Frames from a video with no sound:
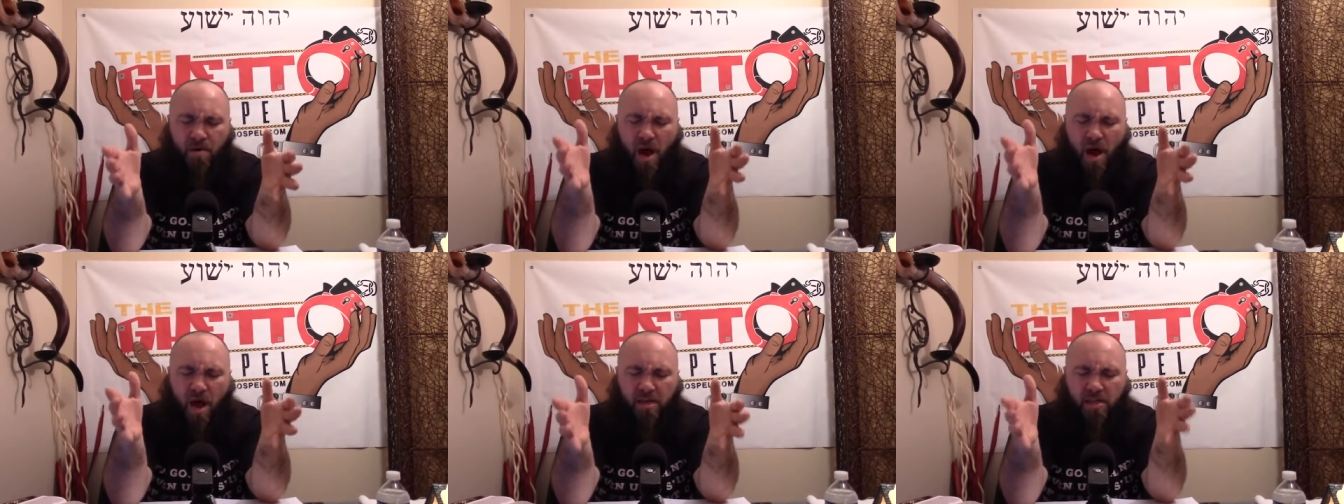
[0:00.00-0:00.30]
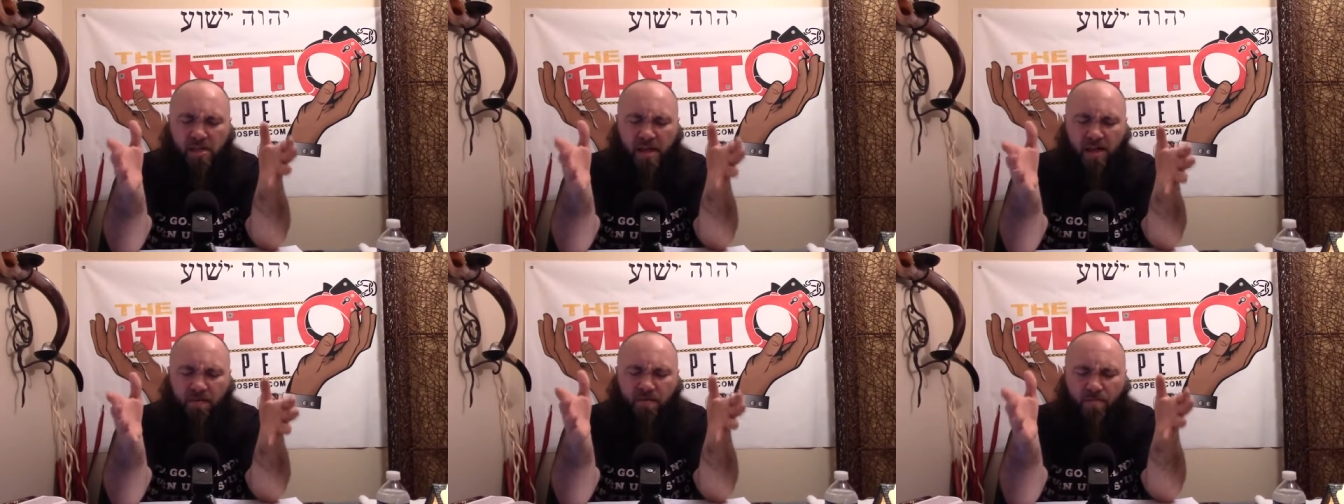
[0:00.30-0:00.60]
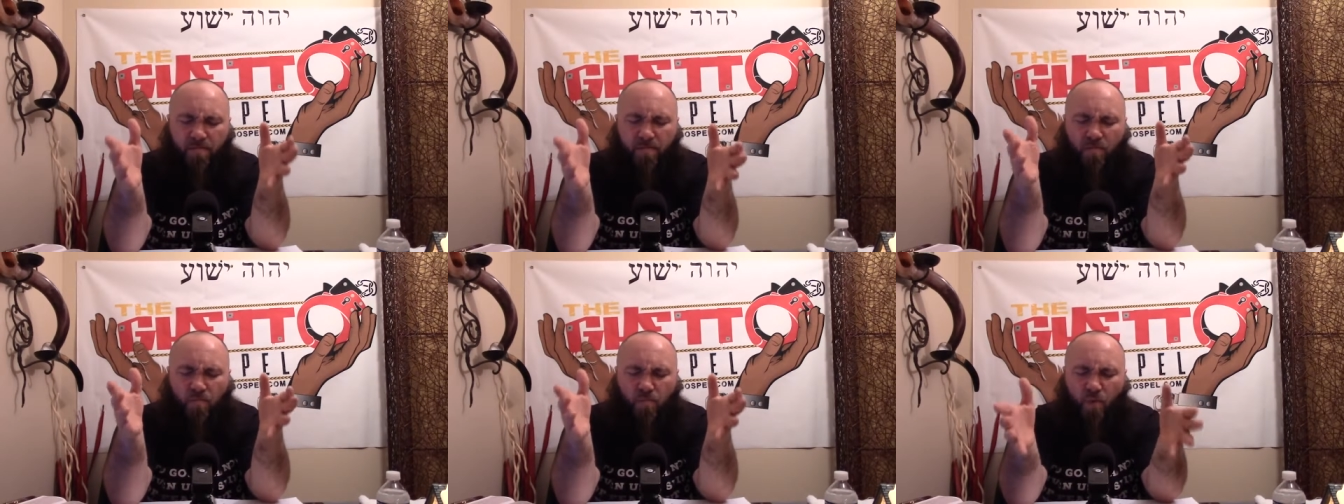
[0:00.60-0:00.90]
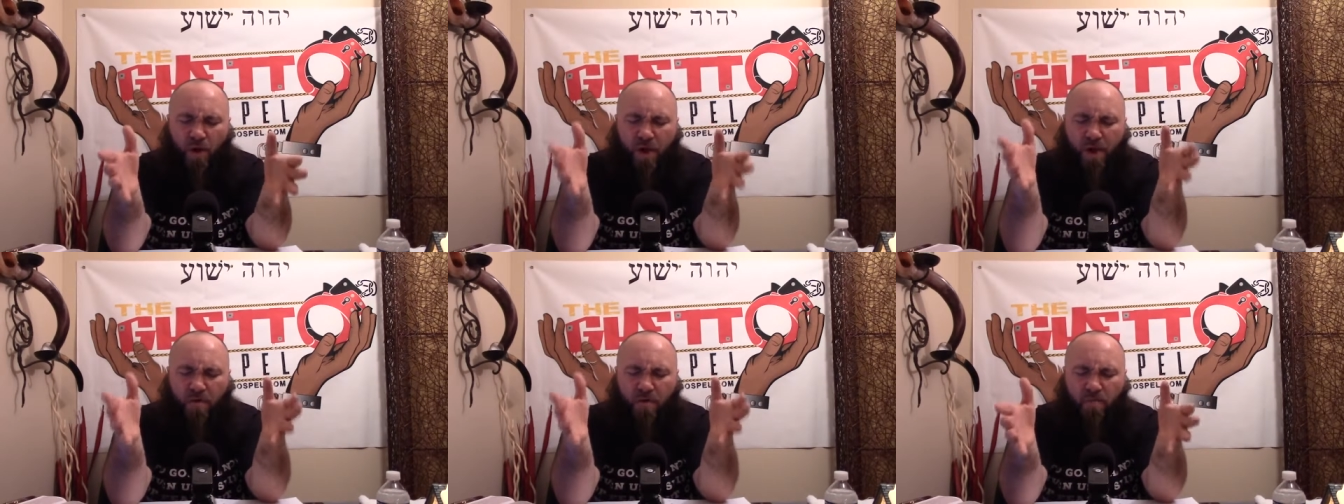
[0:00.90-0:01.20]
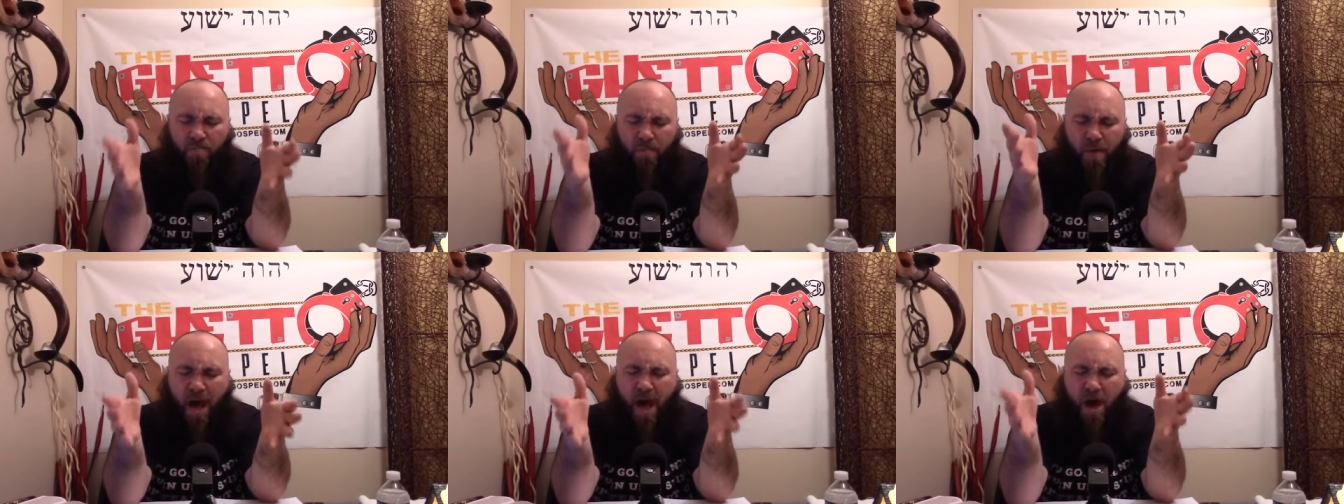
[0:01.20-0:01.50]
God, give them the
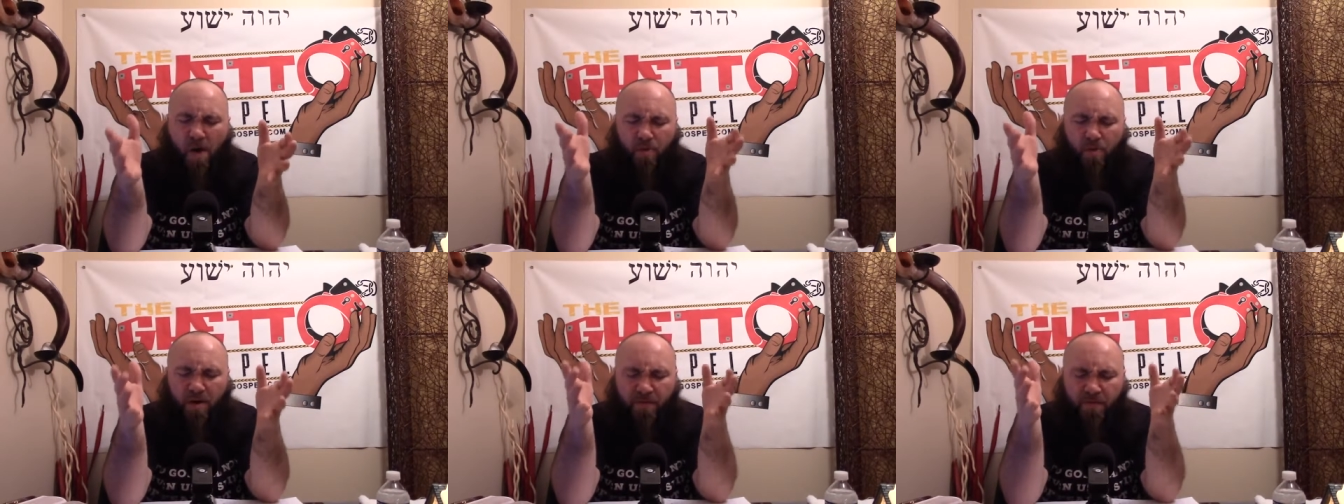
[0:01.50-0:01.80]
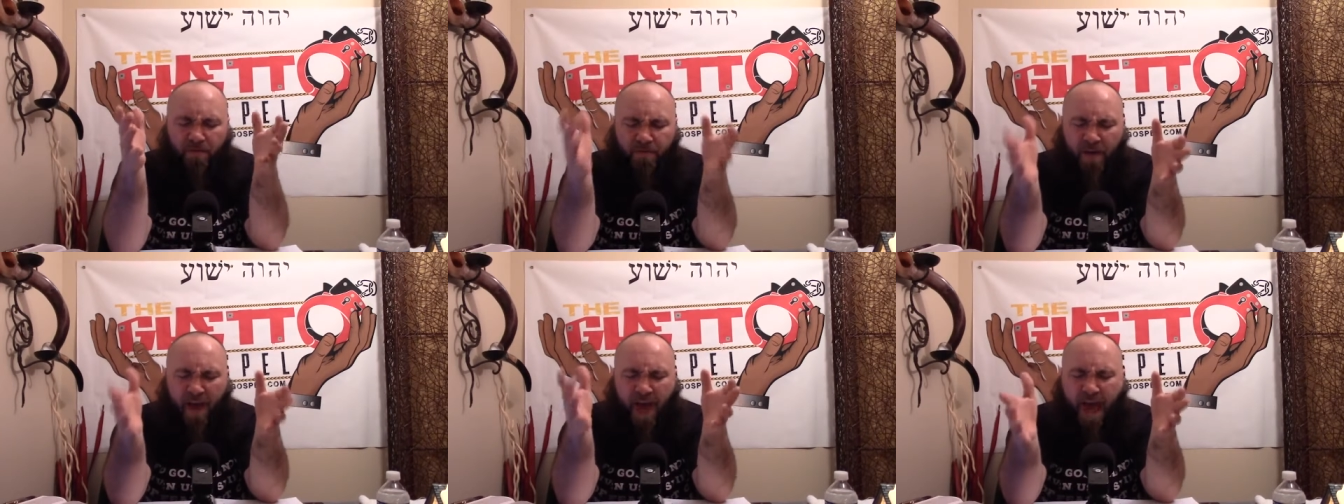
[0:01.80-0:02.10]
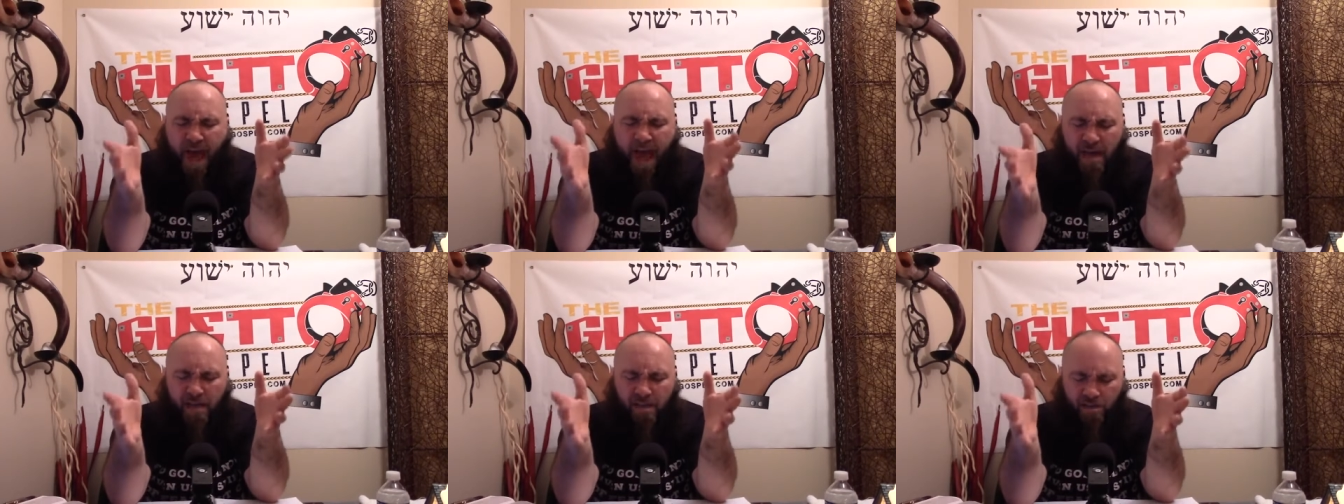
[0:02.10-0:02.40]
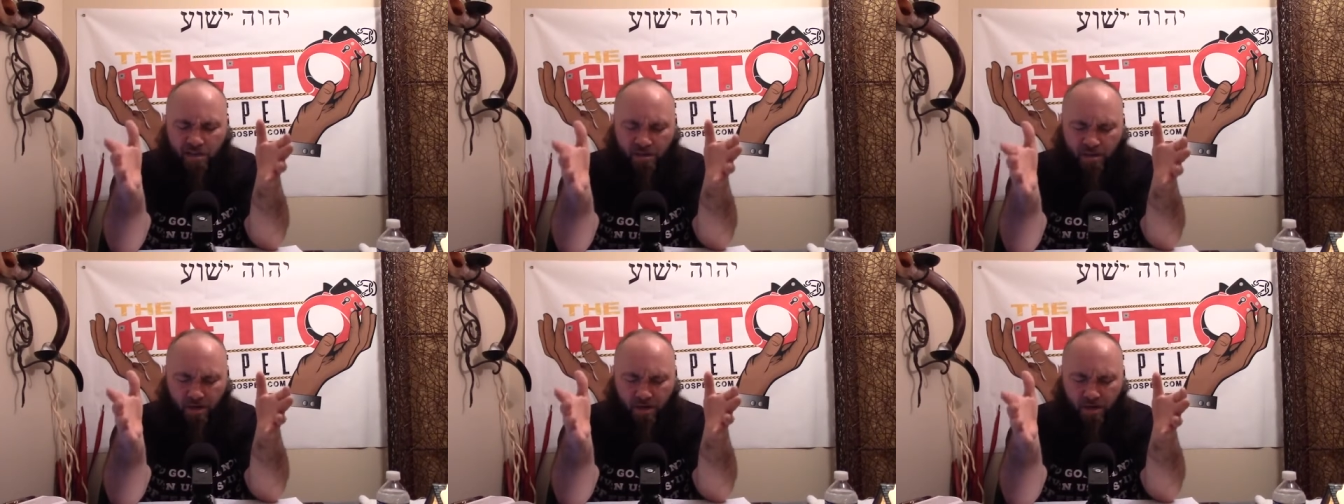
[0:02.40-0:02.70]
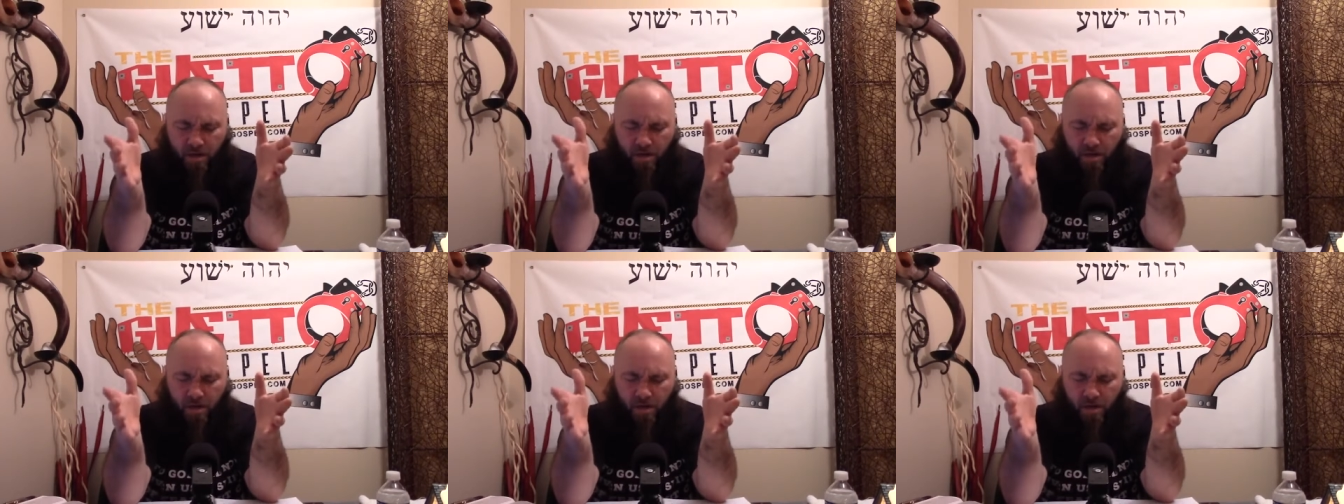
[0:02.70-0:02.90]
willpower to fast